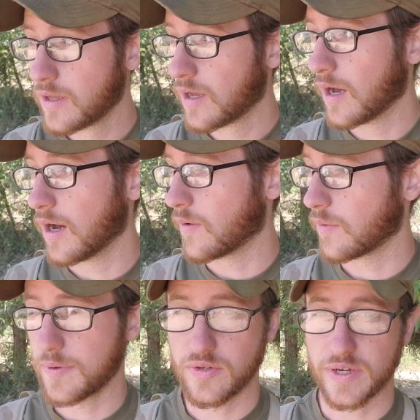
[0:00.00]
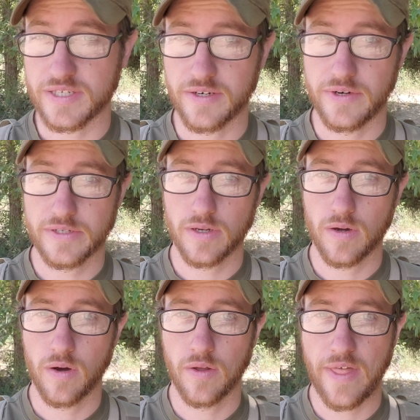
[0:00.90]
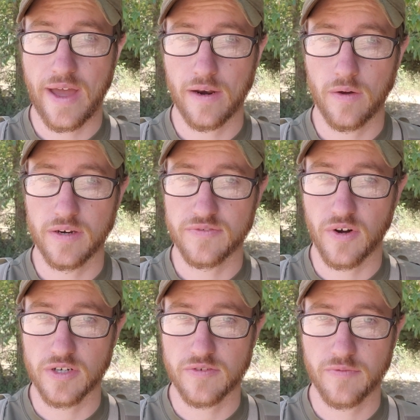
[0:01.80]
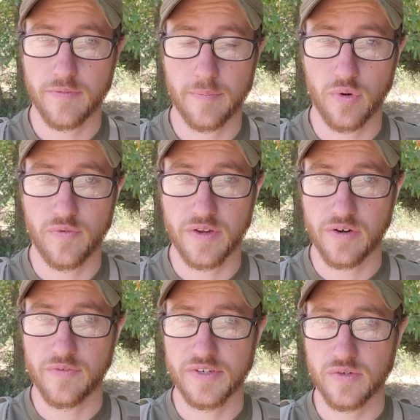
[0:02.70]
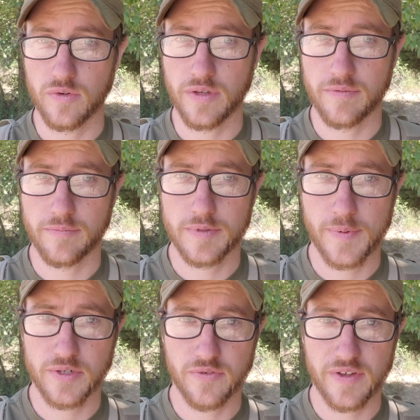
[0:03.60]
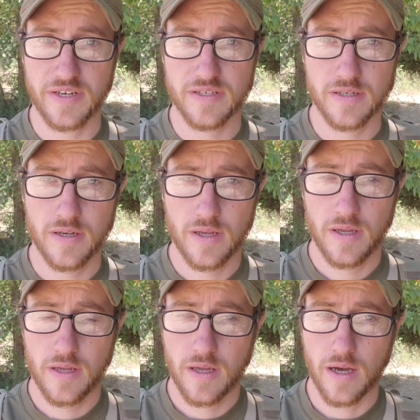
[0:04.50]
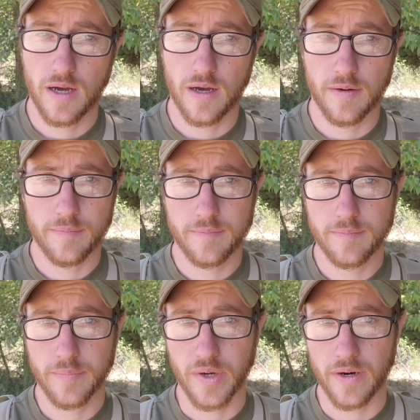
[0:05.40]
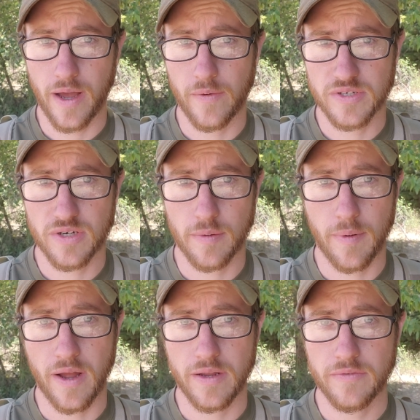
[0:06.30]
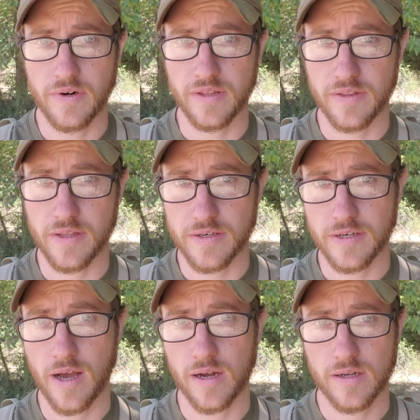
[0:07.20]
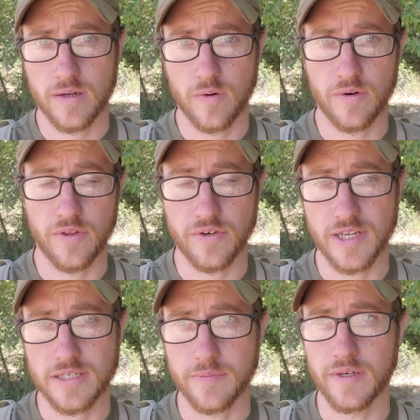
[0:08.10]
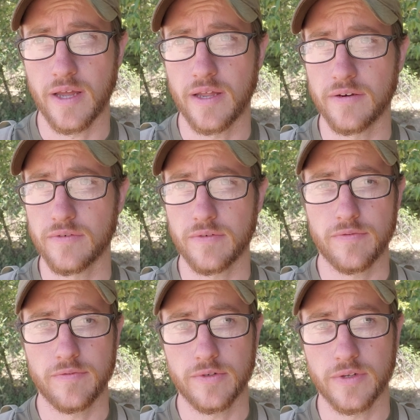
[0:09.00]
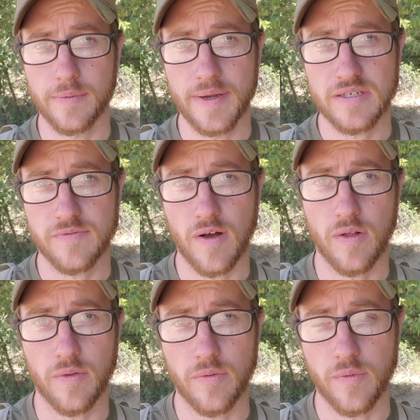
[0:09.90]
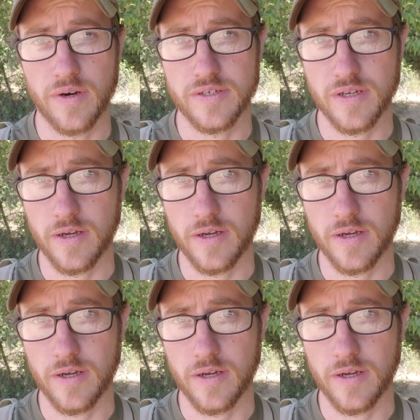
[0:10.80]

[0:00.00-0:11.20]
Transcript: We'll be doing a series on that, on as far as improving your physical and spiritual fitness. But I would start by reading the Tanakh or the Old Testament and doing your best to follow what is